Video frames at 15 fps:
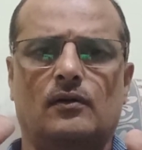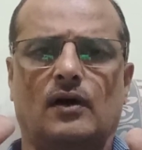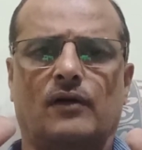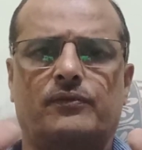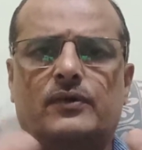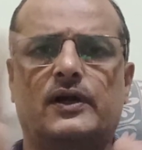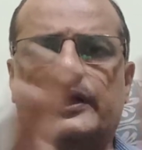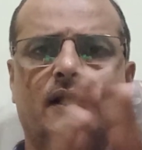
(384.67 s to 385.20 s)

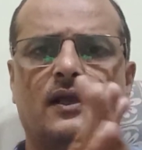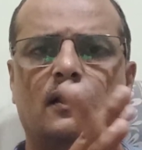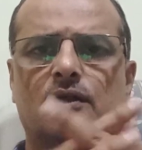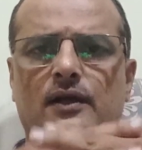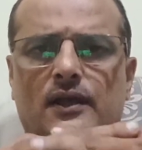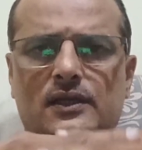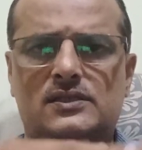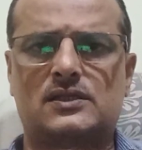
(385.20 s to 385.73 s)
after taking
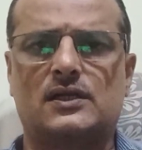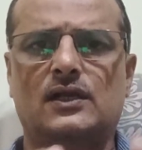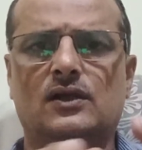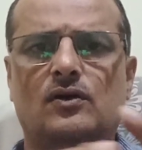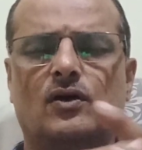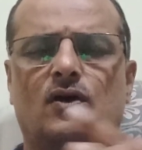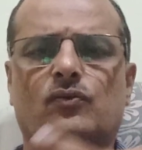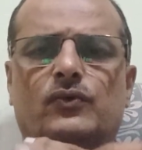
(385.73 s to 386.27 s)
the
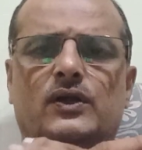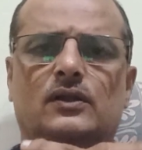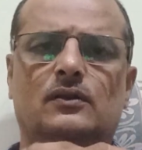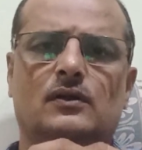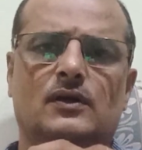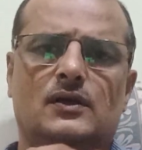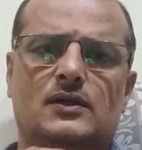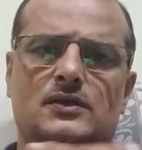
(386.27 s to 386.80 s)
history or with
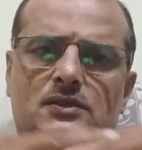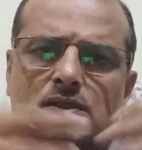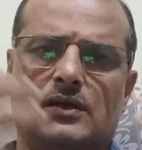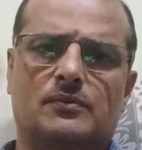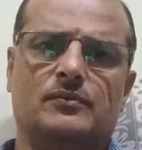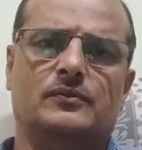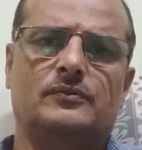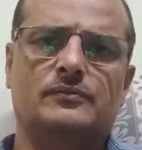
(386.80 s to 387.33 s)

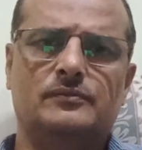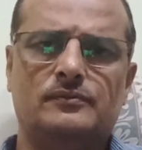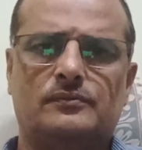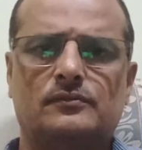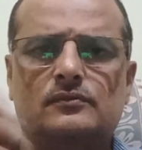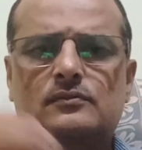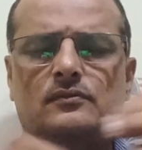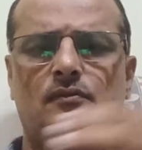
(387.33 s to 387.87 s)
some
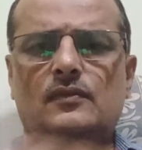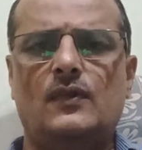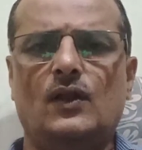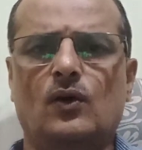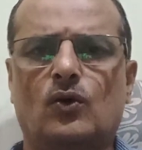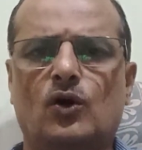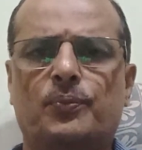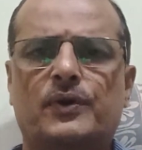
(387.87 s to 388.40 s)

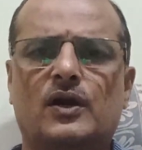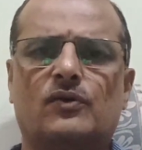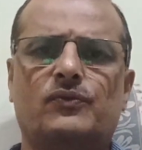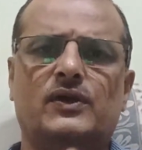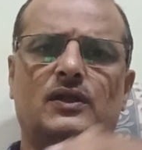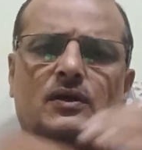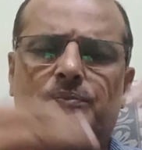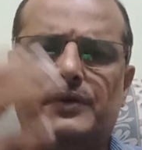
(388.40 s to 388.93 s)
open up
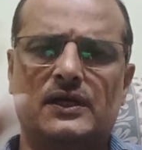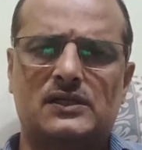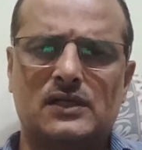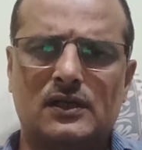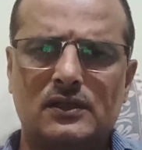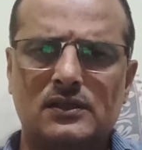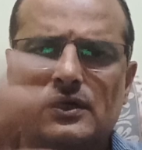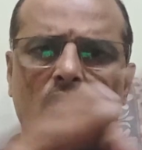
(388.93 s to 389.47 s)
with the
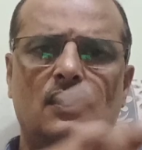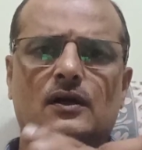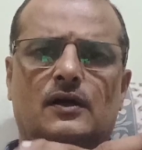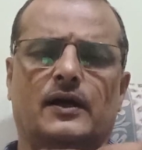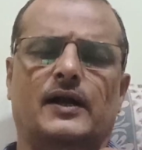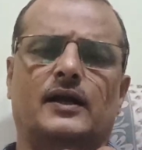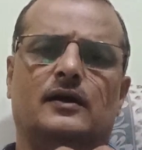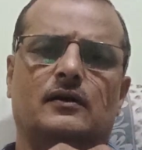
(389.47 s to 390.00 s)
patient,
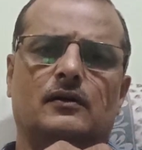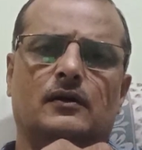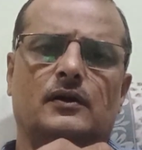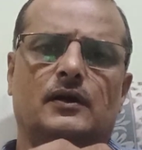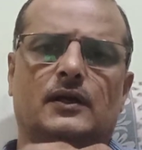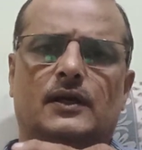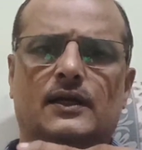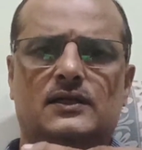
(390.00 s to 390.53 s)
and
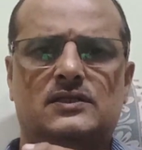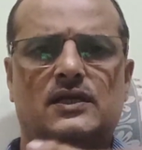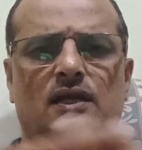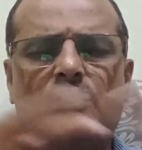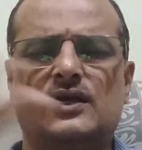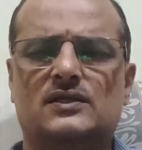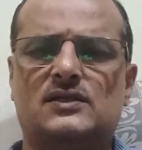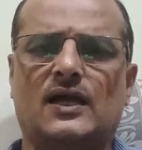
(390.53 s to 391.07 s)
he is
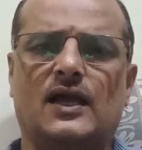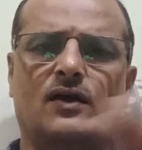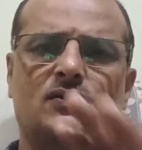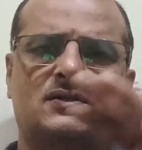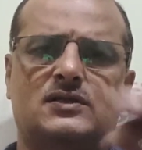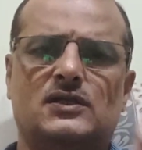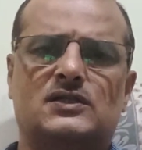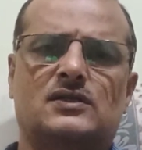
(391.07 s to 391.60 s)
saying yes, I
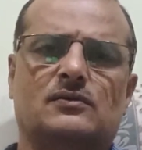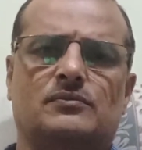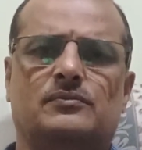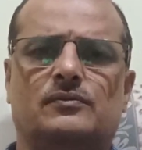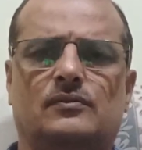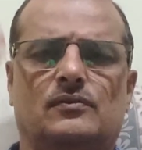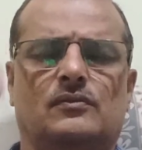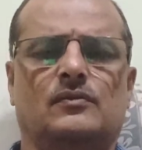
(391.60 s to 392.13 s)
have such
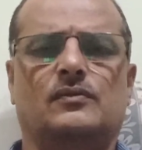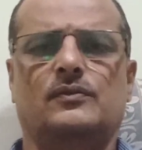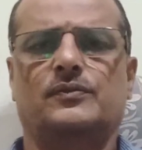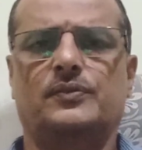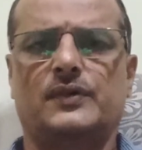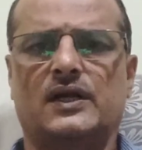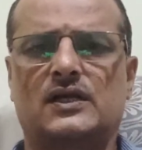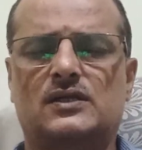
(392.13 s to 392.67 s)

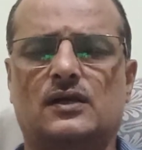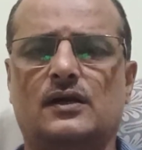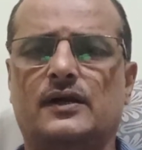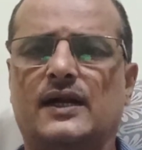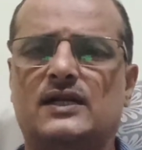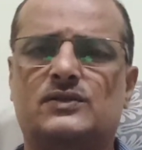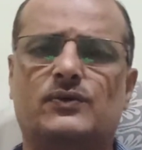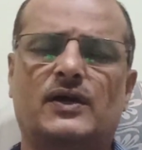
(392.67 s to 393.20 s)
ration,
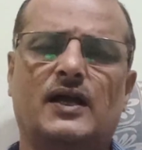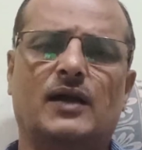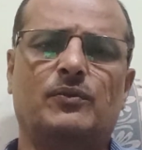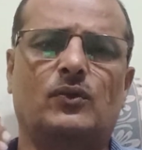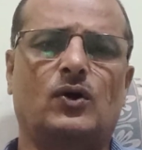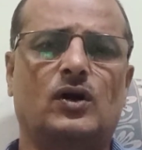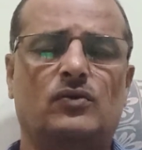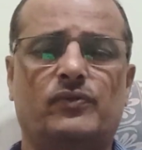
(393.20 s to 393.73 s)
that's why I
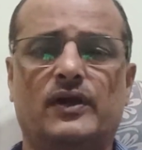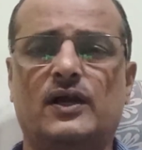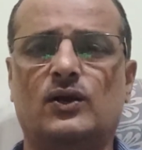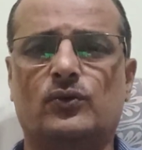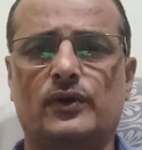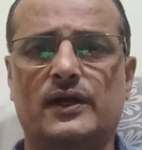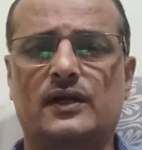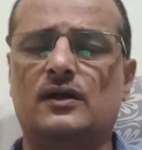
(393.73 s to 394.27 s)
am not
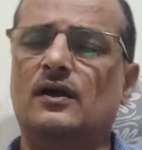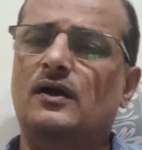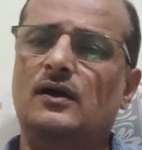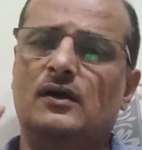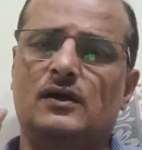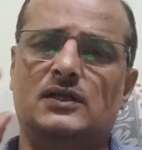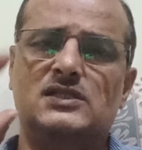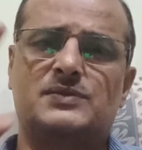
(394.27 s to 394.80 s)
able to eat
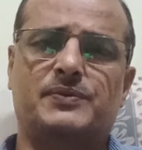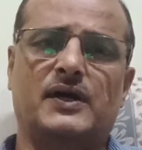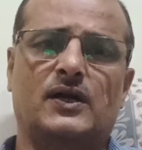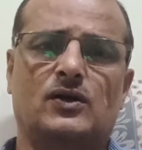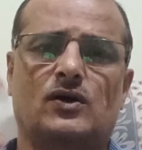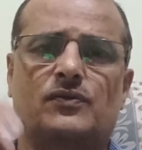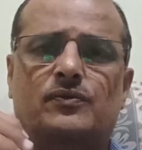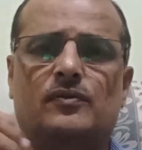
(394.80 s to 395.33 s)
in
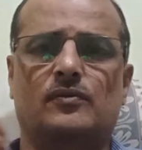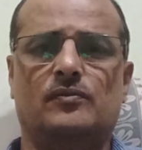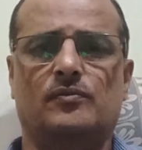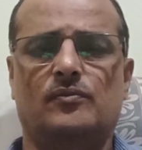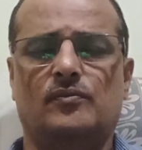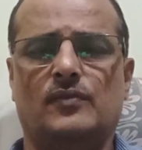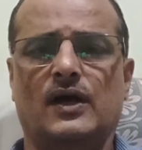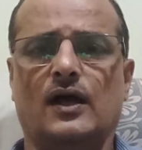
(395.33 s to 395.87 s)
spite of
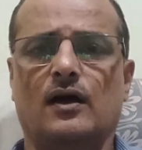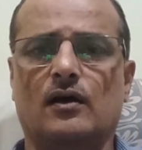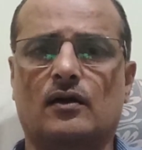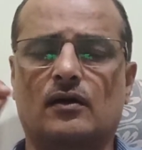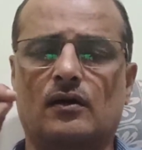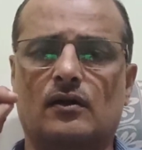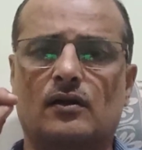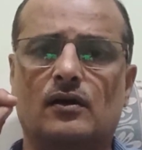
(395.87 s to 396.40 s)
my
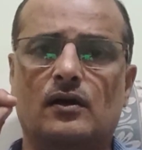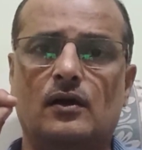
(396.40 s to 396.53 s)
hunger.